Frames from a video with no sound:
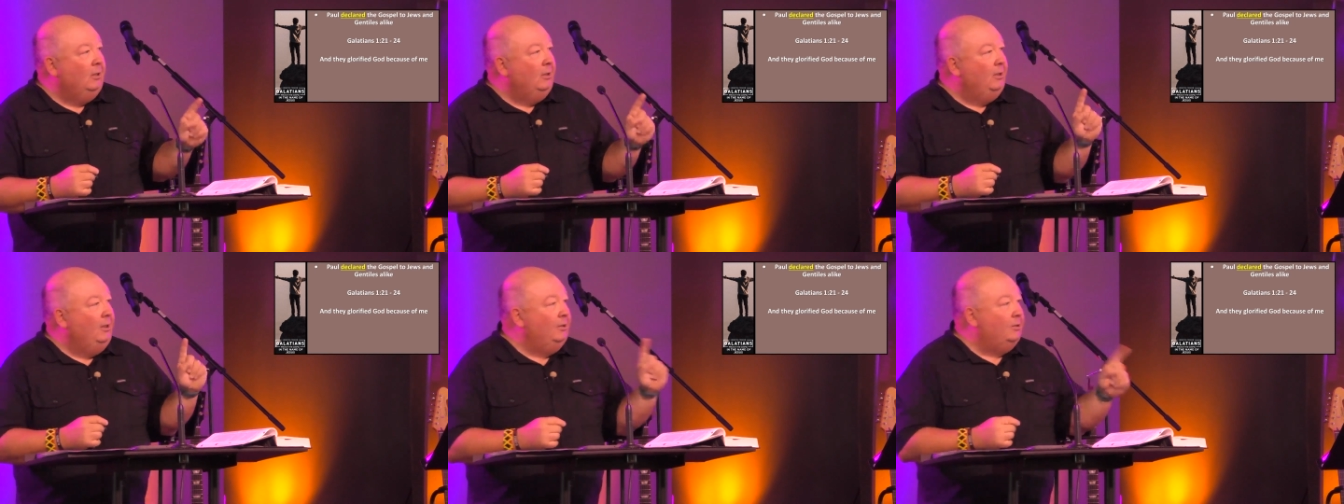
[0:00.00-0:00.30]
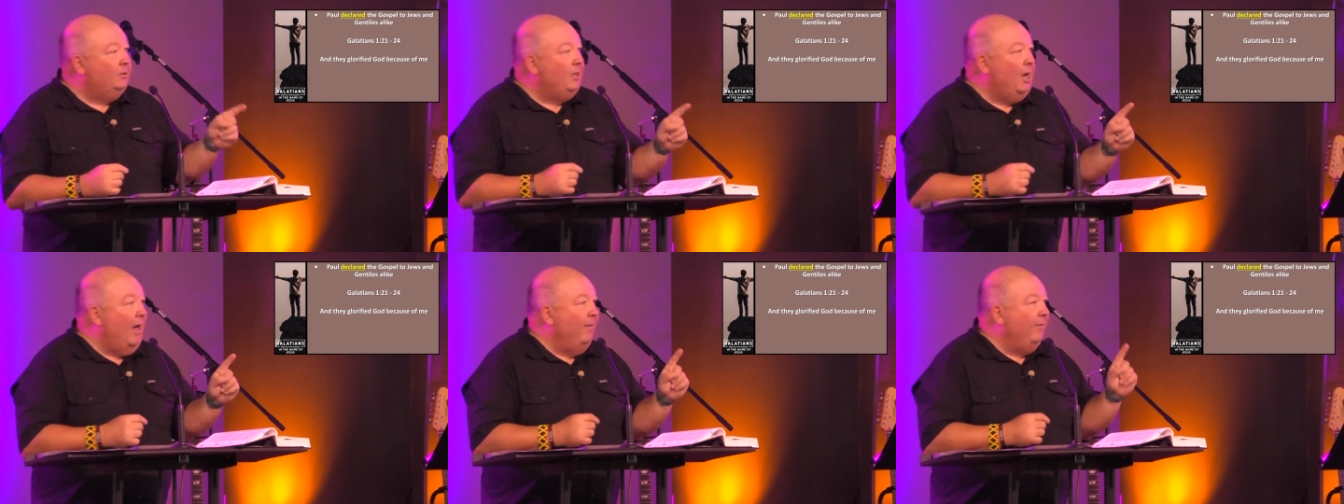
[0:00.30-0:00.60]
he
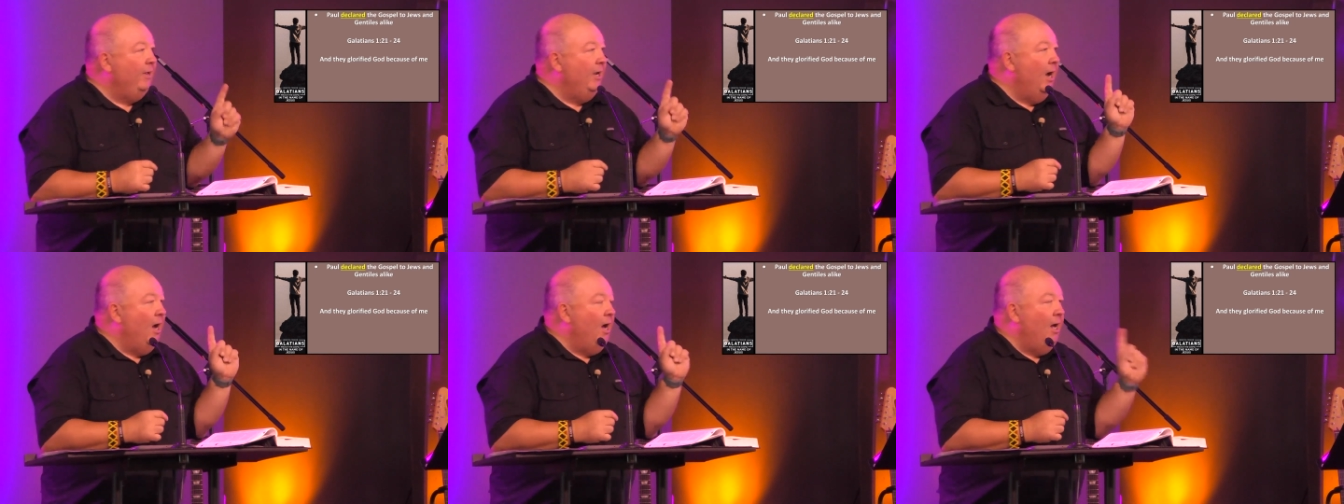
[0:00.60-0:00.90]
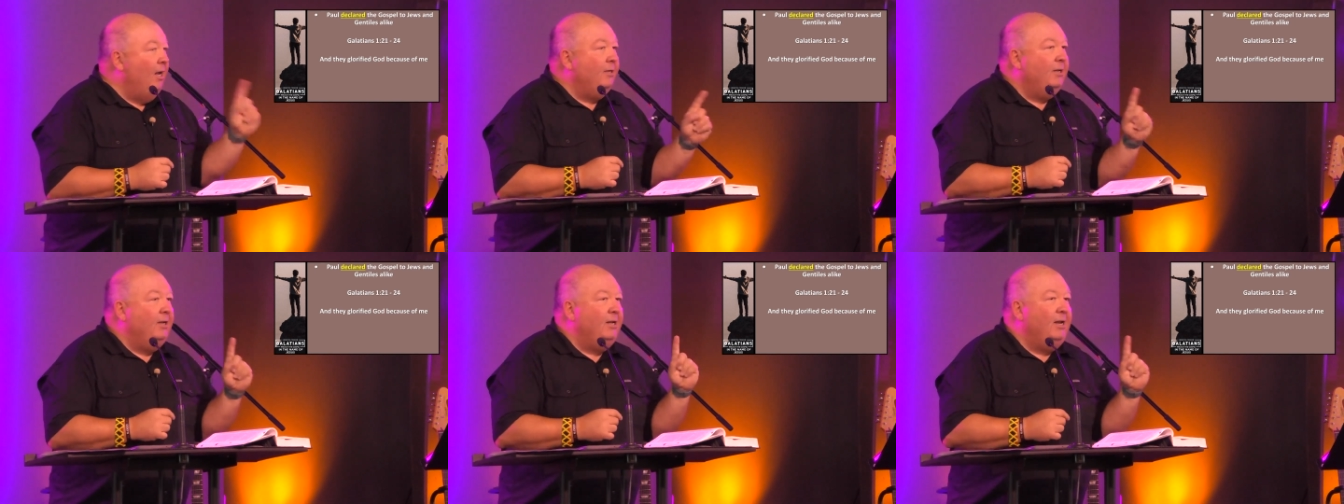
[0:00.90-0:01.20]
saw the
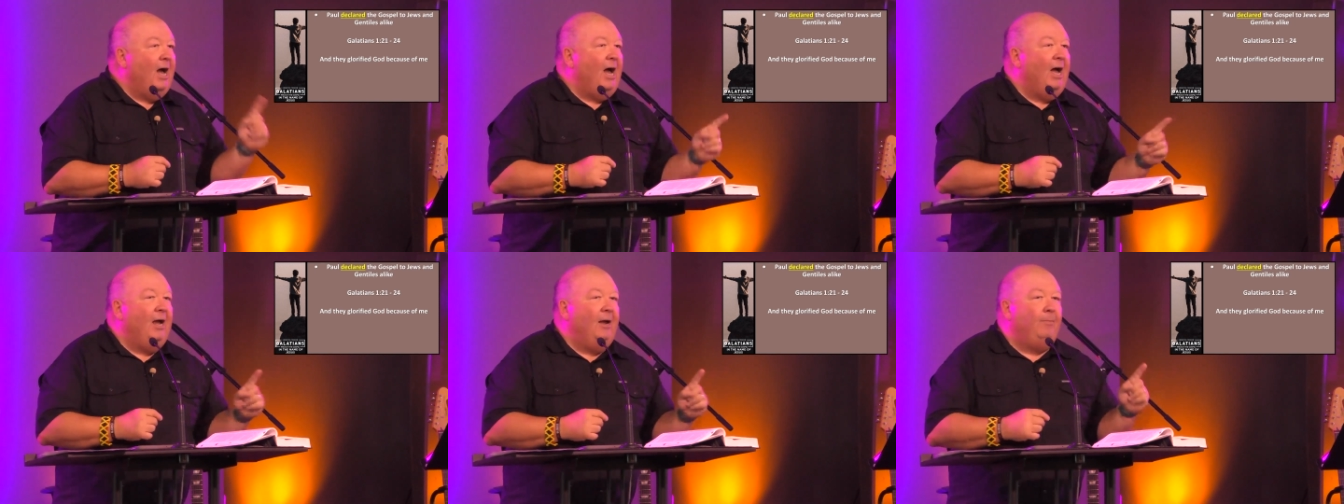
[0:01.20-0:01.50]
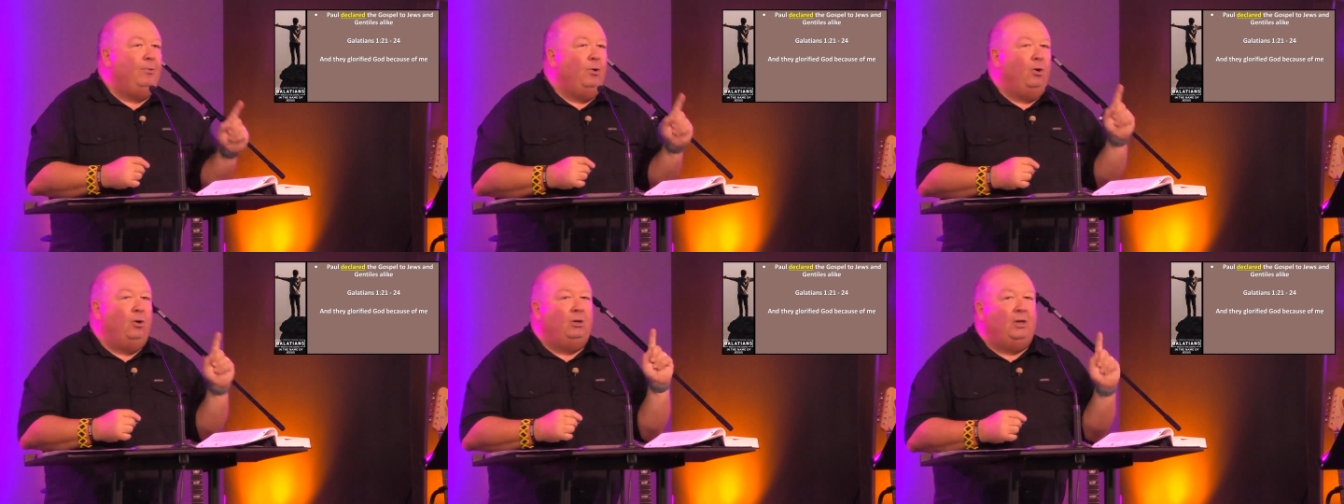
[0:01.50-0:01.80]

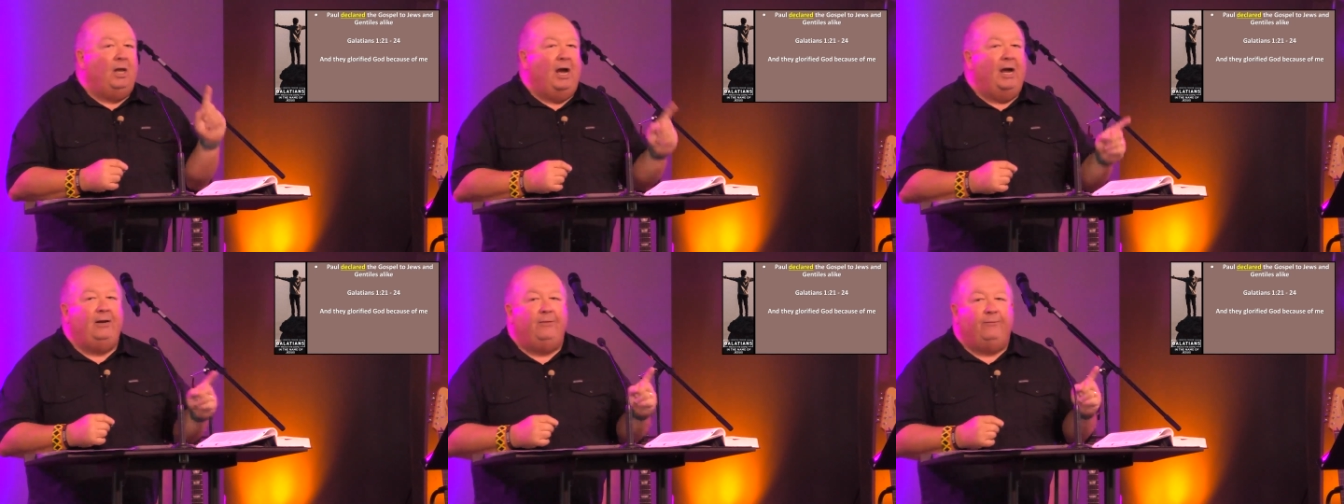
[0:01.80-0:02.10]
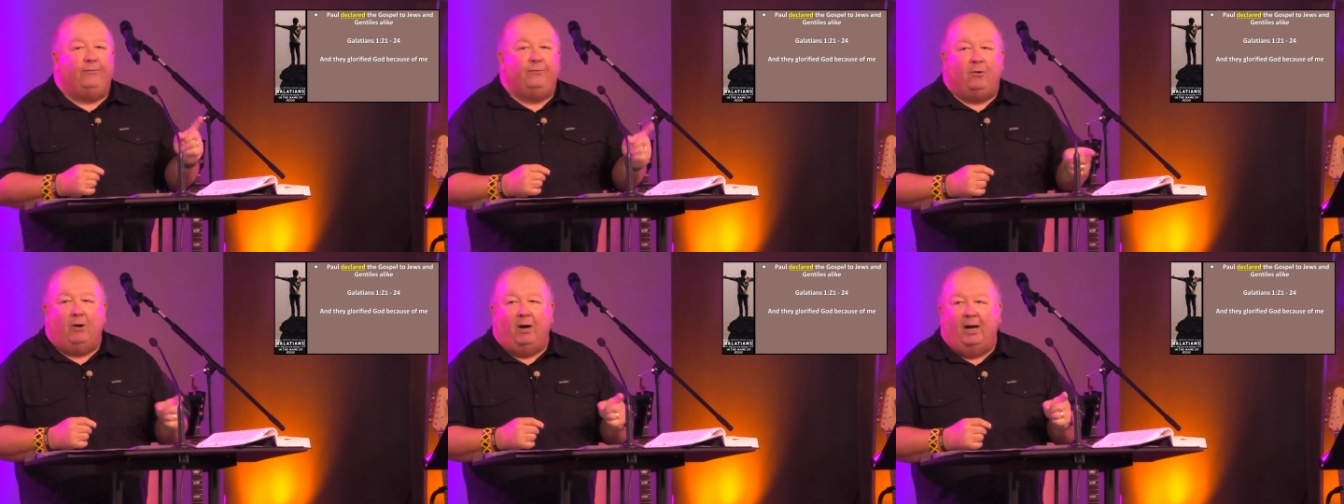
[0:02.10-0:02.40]
undeniable light
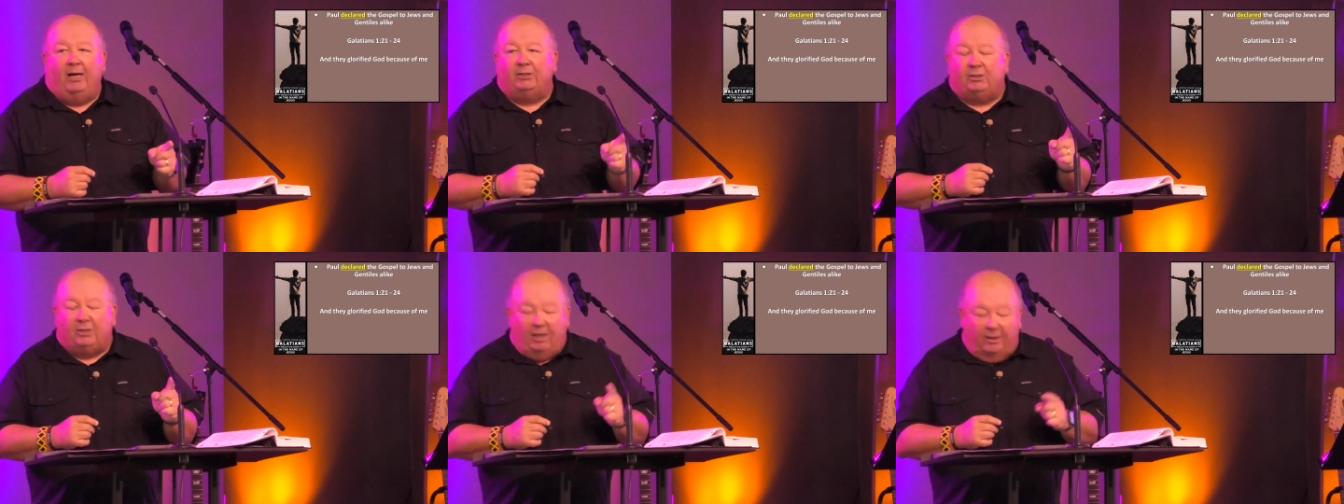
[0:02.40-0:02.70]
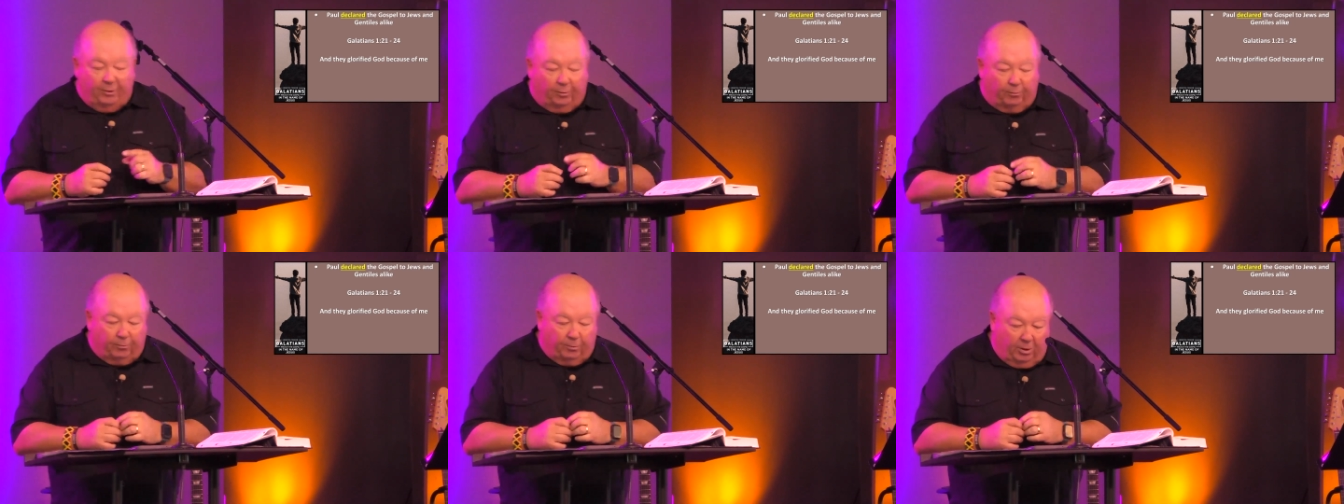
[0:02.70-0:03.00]
of Christ on
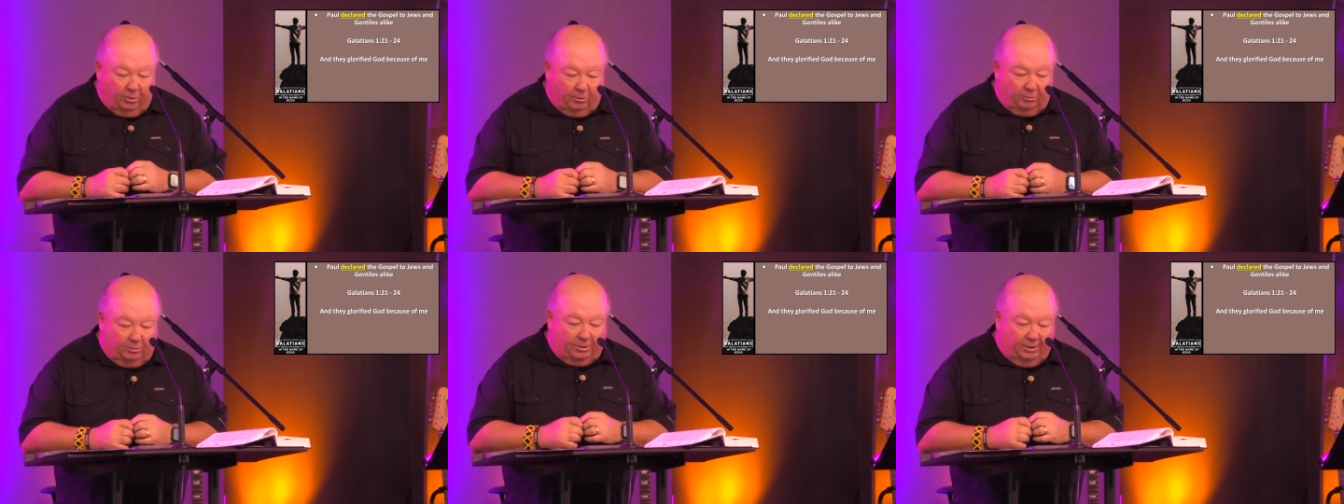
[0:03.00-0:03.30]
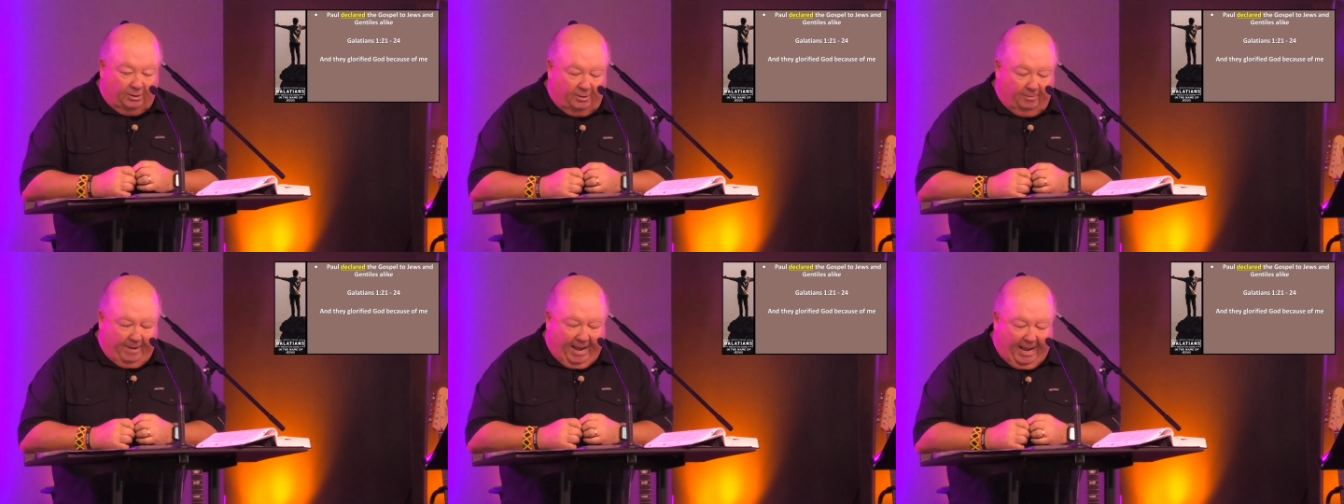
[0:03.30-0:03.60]
the road to
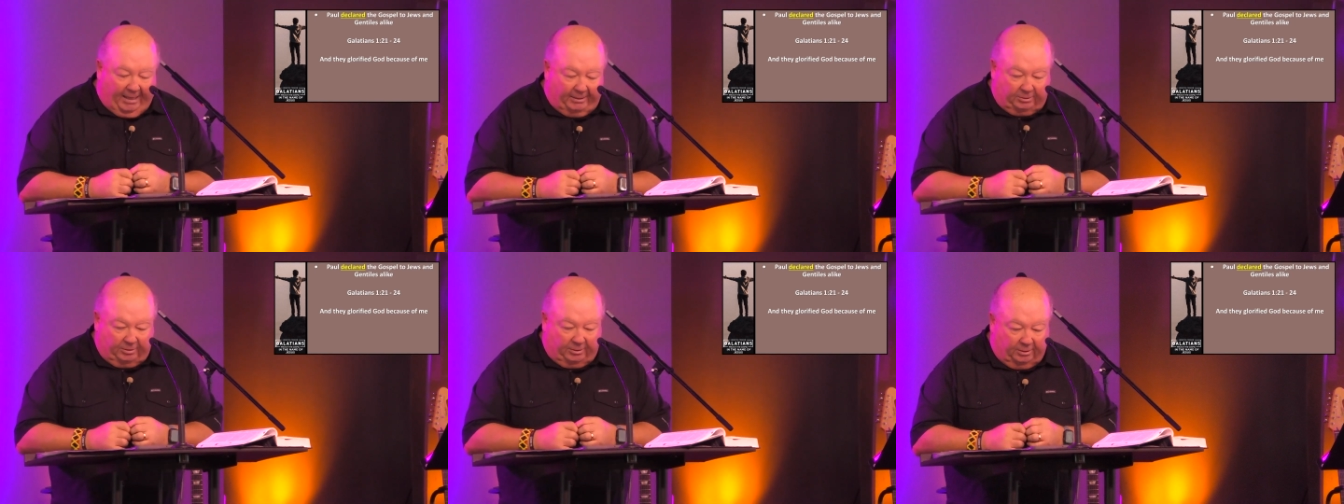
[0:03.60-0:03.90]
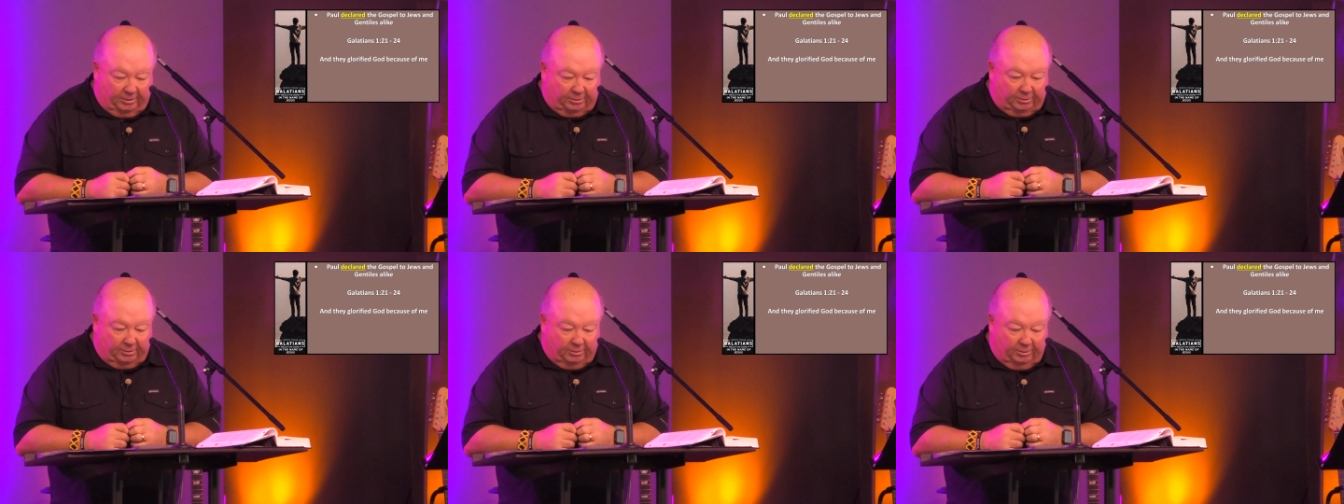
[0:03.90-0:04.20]

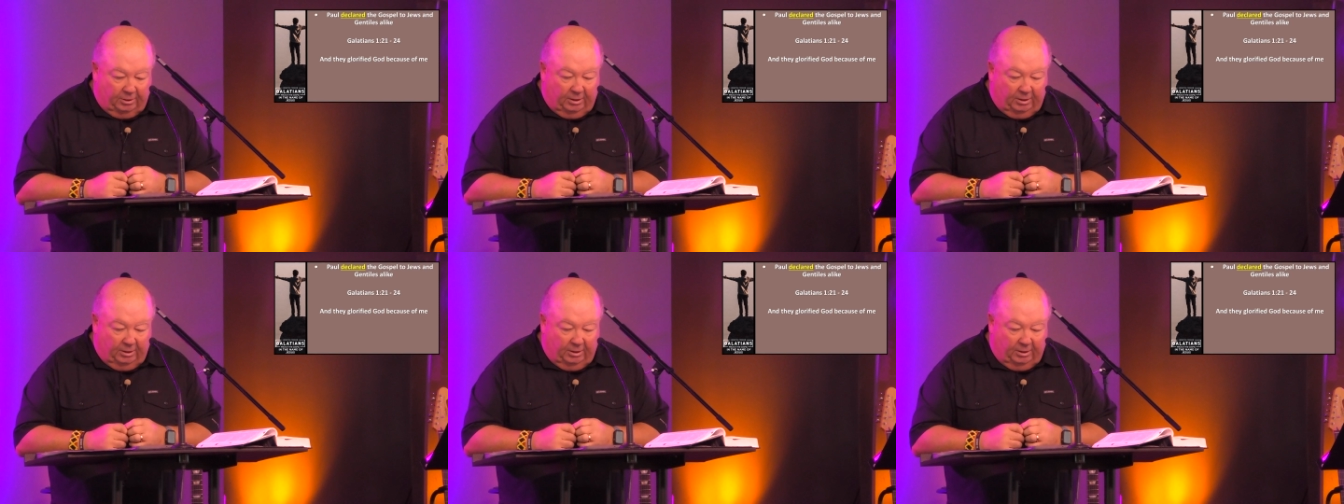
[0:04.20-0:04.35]
Damascus.